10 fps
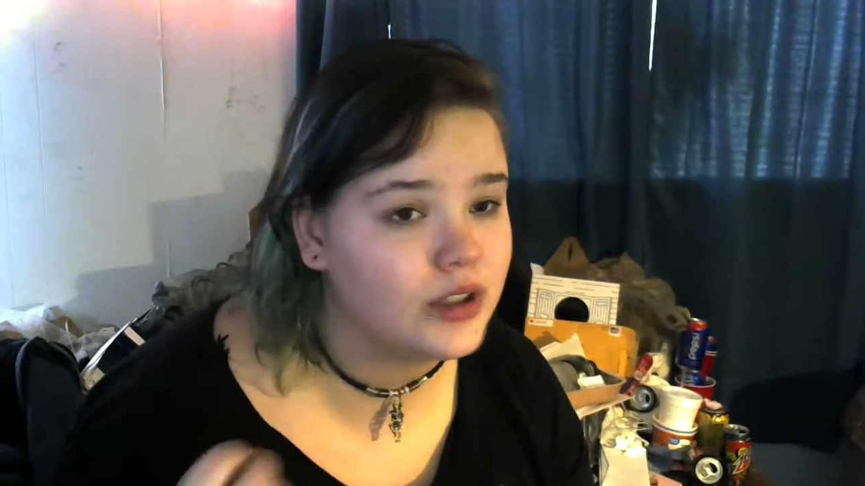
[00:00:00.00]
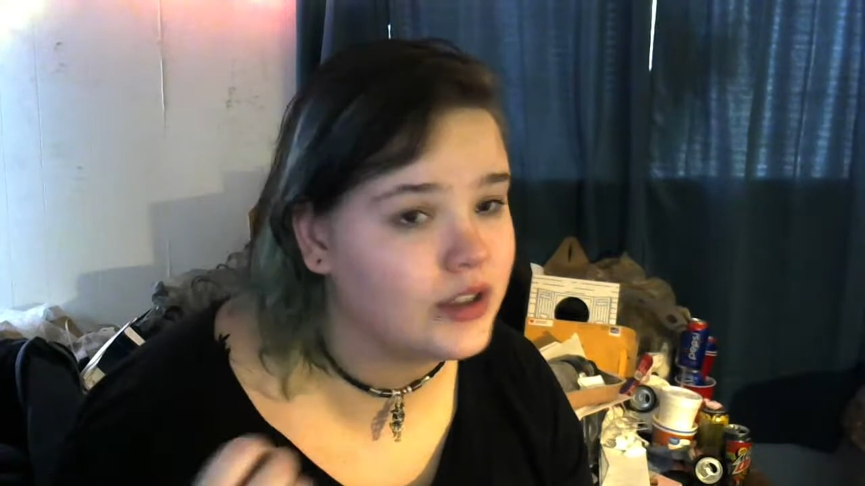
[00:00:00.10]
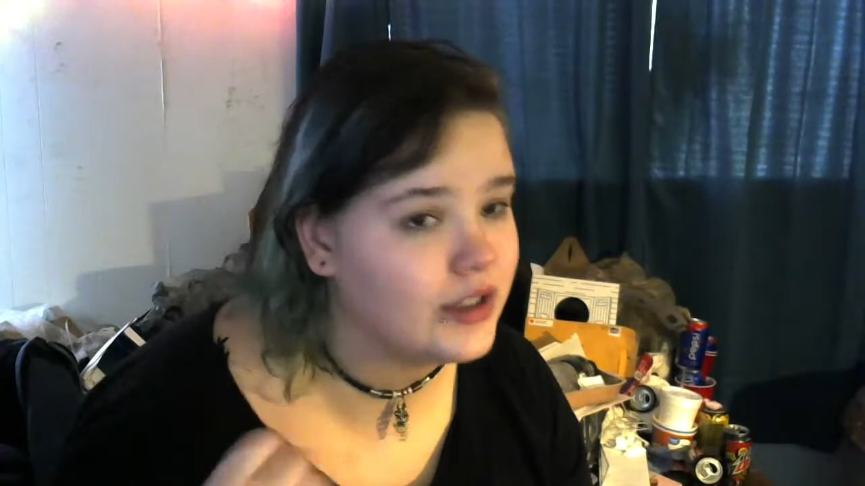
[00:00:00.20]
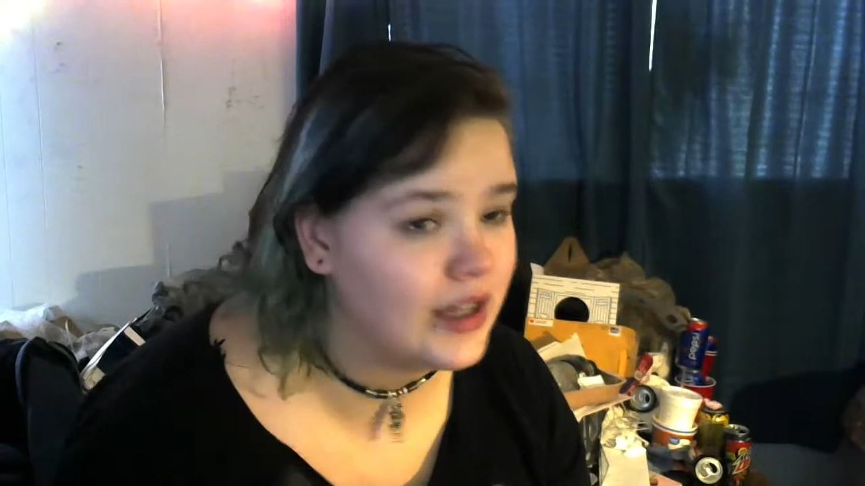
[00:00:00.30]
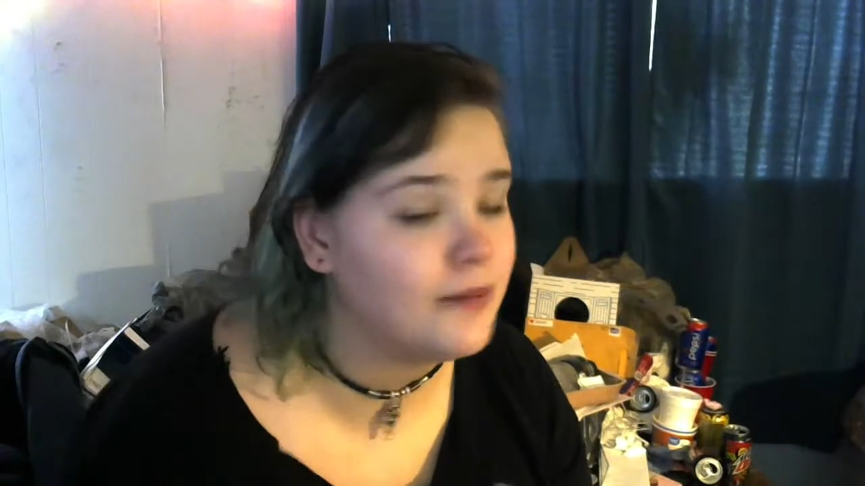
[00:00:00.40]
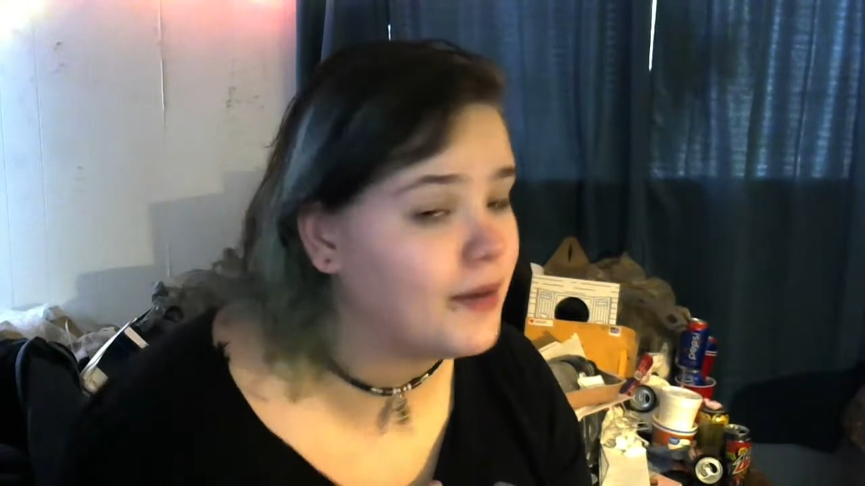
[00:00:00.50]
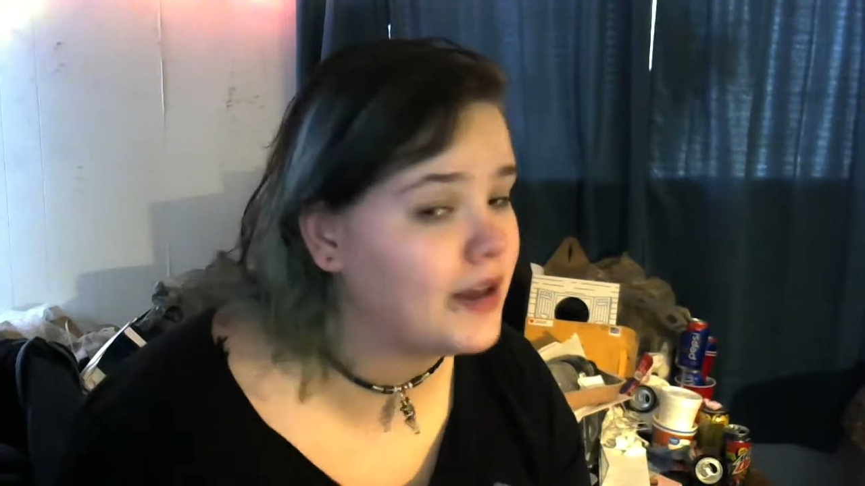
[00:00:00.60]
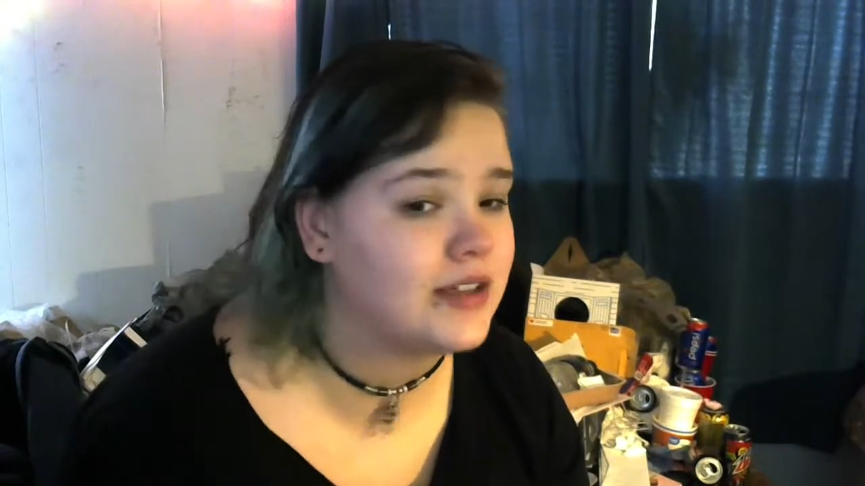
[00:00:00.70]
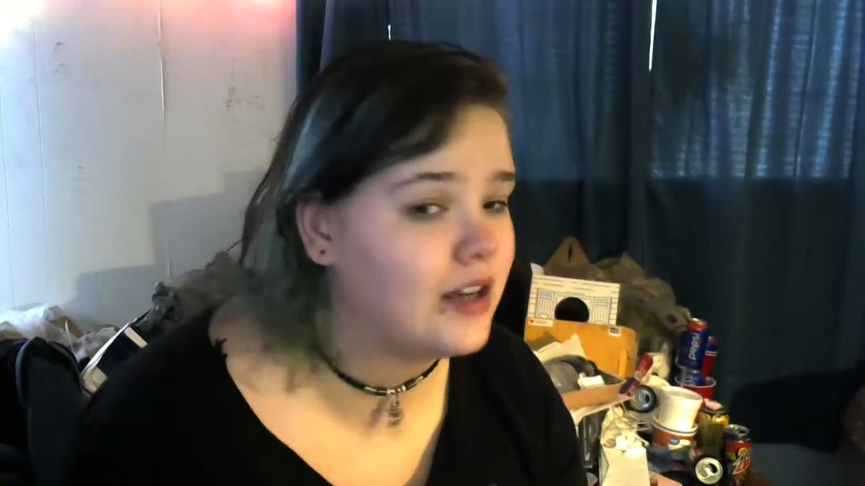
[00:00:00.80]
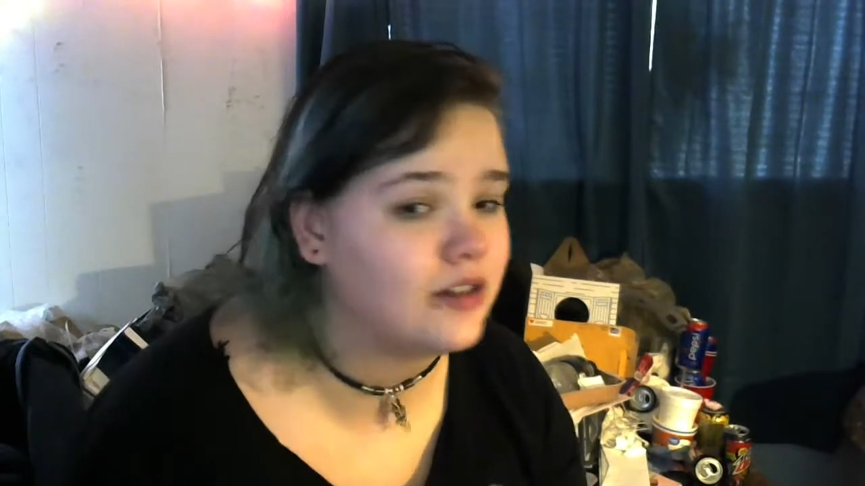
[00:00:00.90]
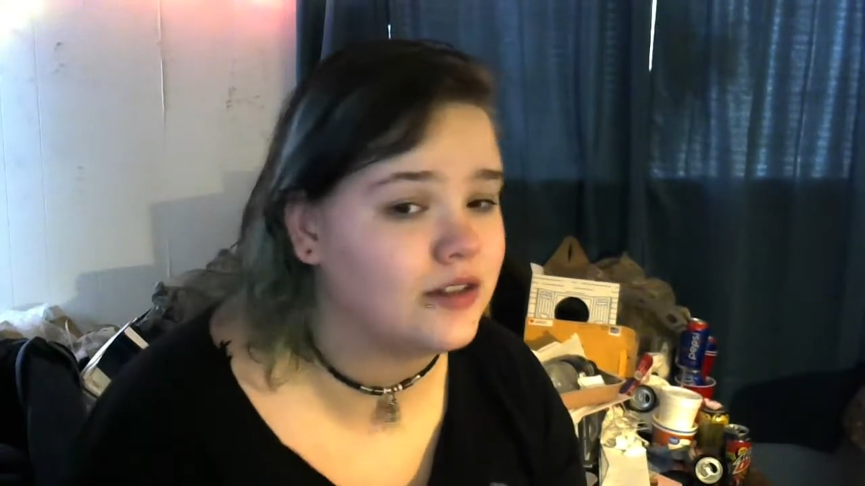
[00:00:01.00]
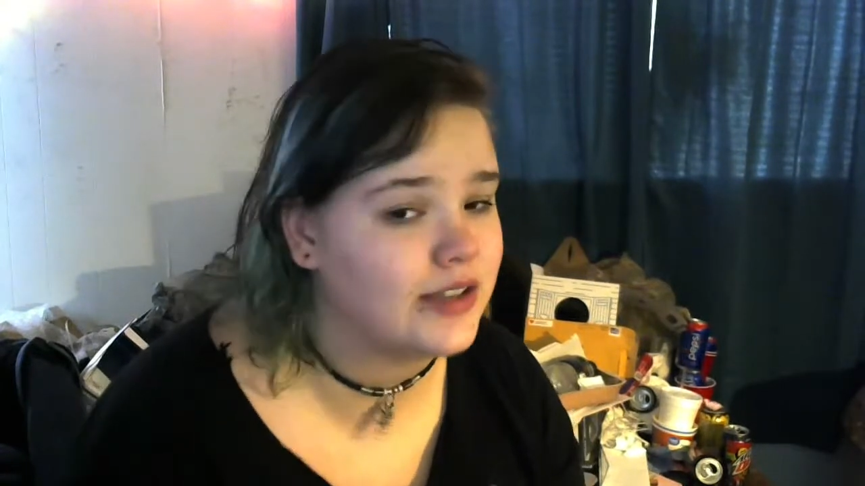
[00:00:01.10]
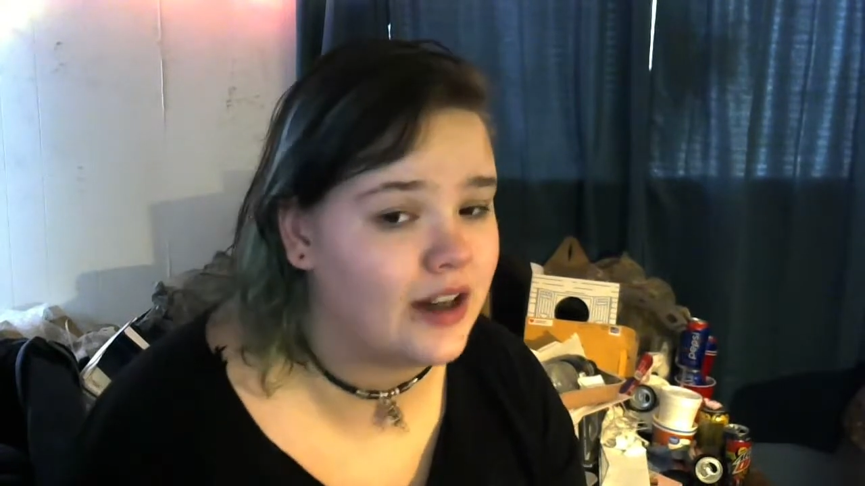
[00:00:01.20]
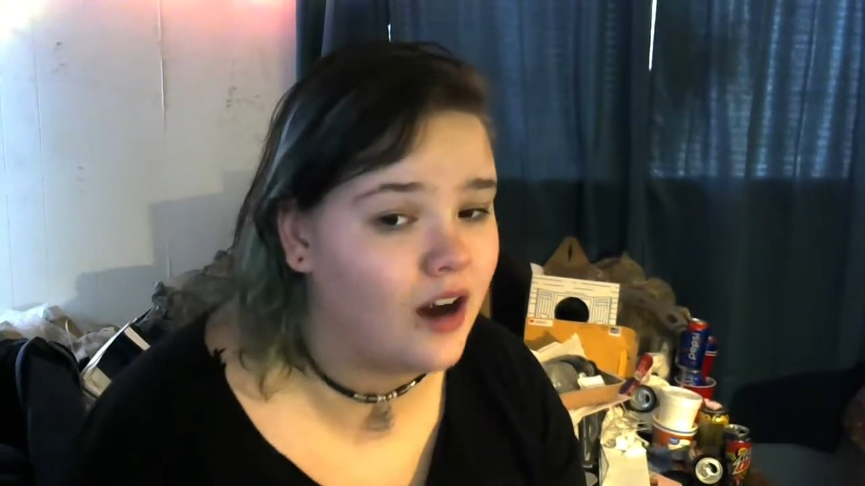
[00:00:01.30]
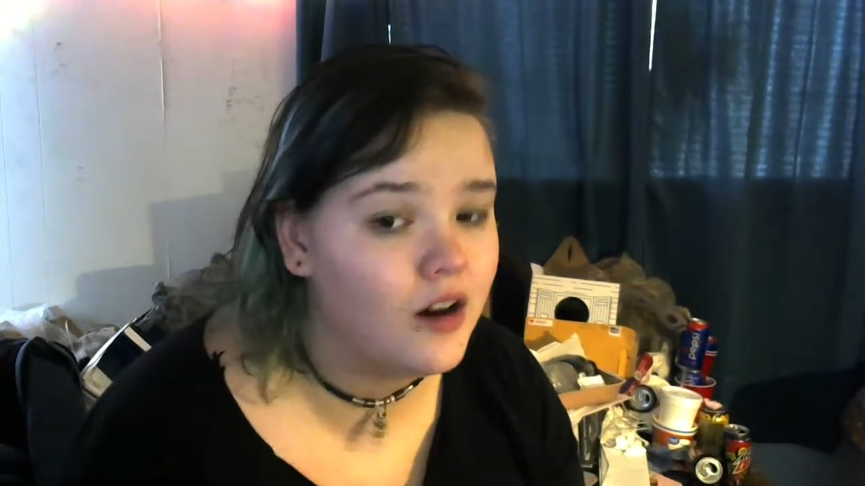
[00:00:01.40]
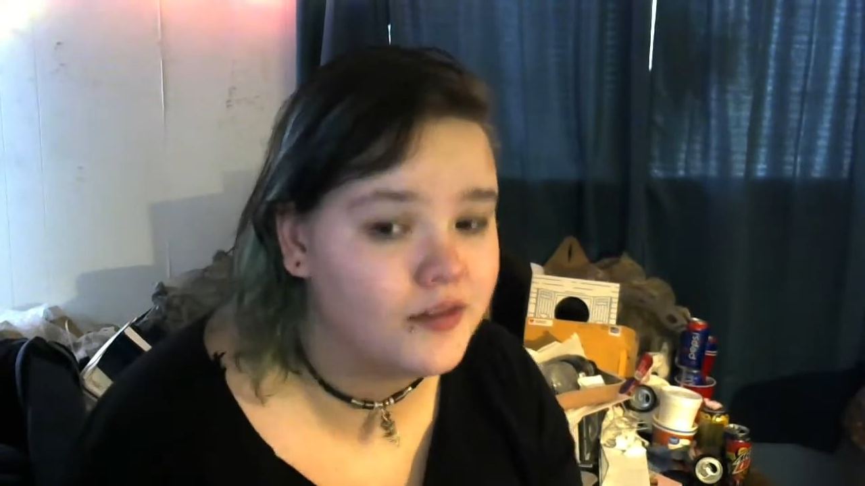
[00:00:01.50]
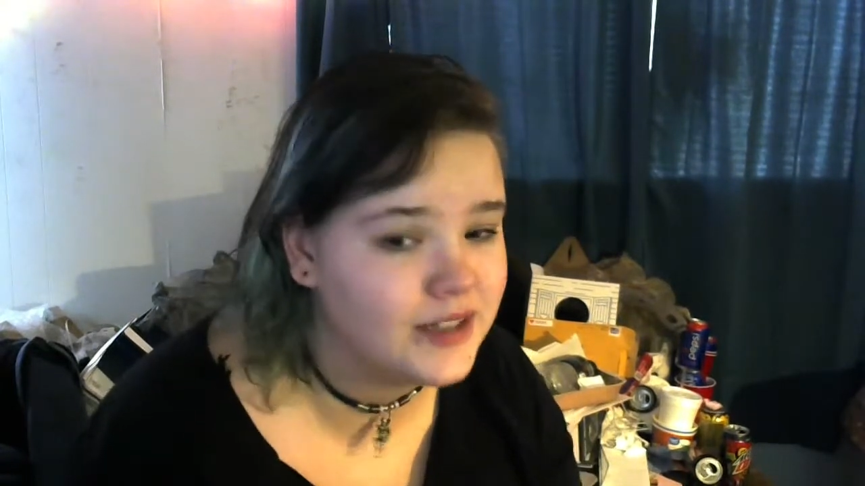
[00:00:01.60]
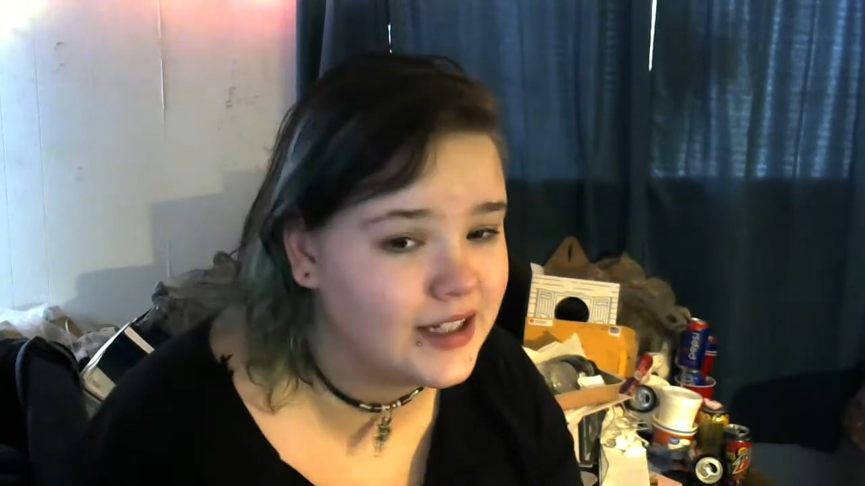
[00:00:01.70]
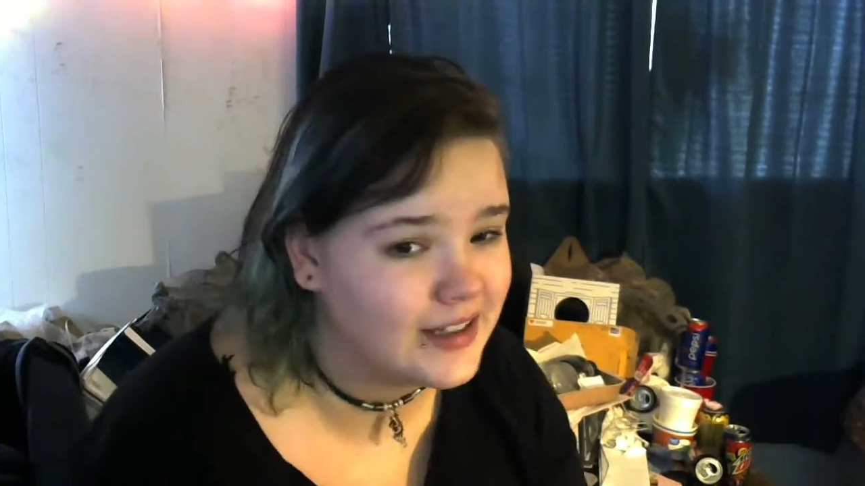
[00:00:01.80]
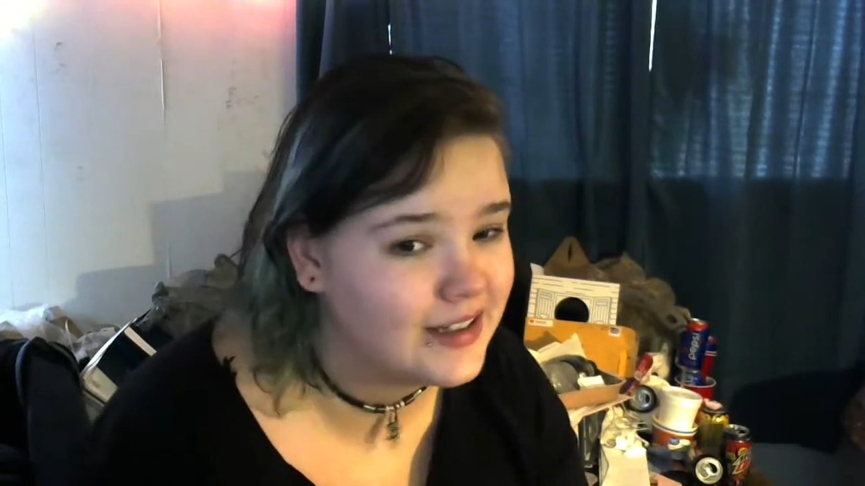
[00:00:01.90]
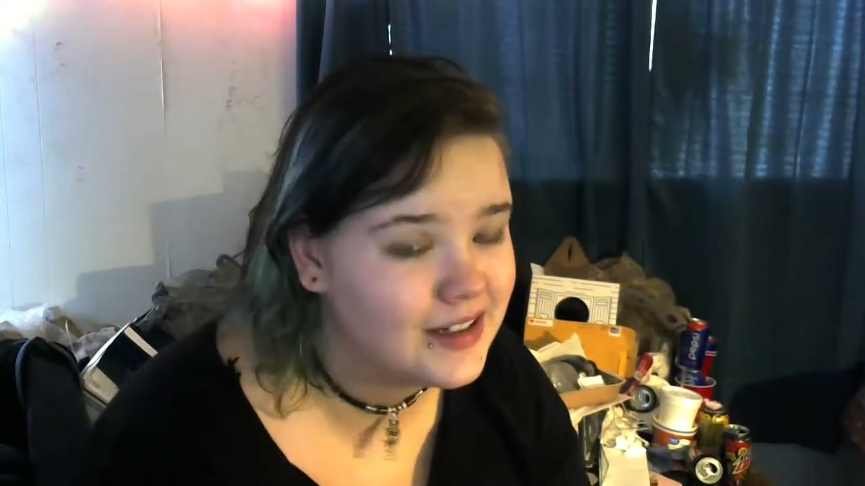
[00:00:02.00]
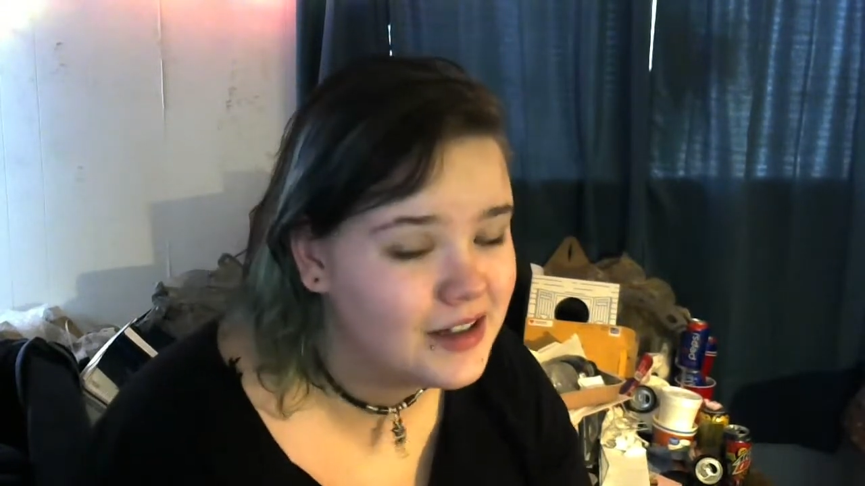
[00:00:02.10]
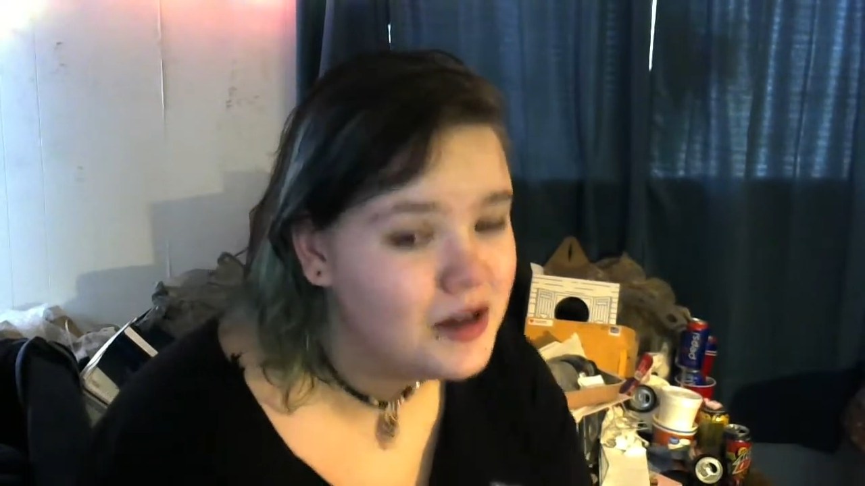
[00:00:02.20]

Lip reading: get my cycles that often.